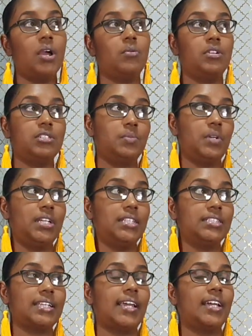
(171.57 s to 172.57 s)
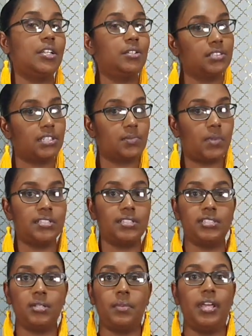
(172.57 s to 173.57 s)
which means I can use this
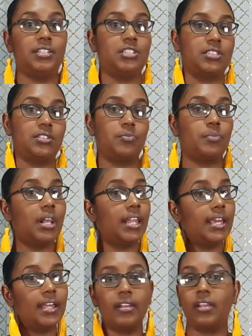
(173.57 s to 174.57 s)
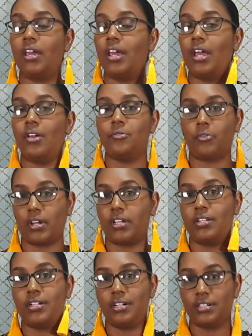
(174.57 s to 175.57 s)
pattern to make just a plain
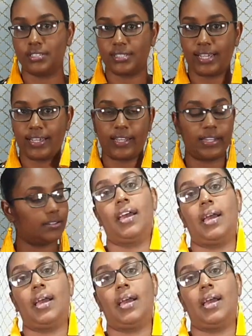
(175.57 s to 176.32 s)
regular tank.